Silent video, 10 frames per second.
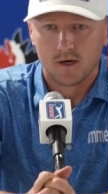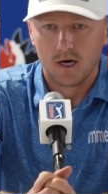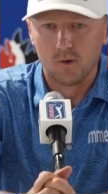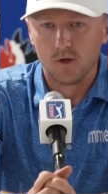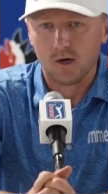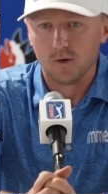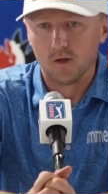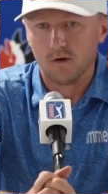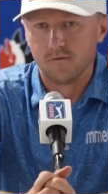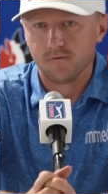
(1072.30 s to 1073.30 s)
I would
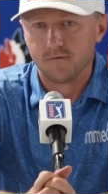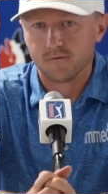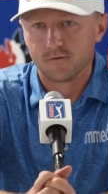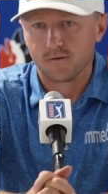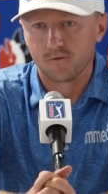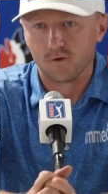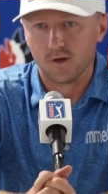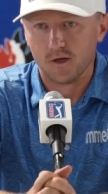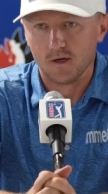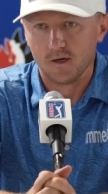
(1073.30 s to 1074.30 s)
love for
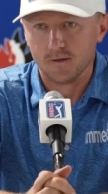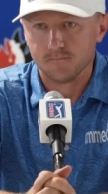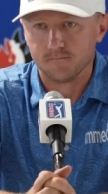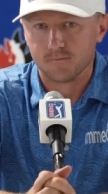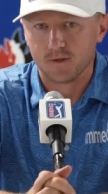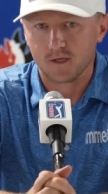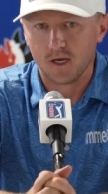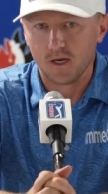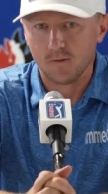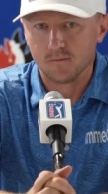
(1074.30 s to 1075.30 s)
the
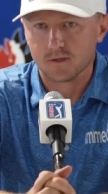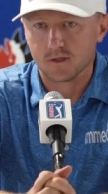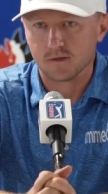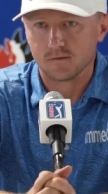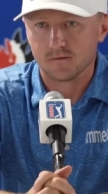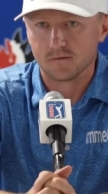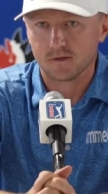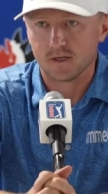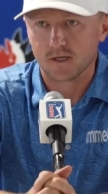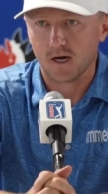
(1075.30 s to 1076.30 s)
game to
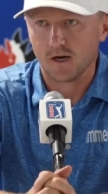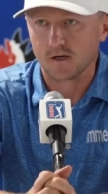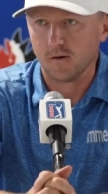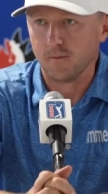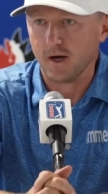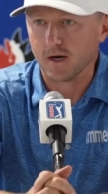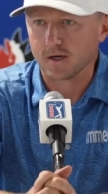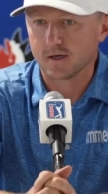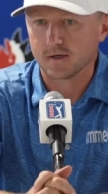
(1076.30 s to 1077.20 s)
kind of come back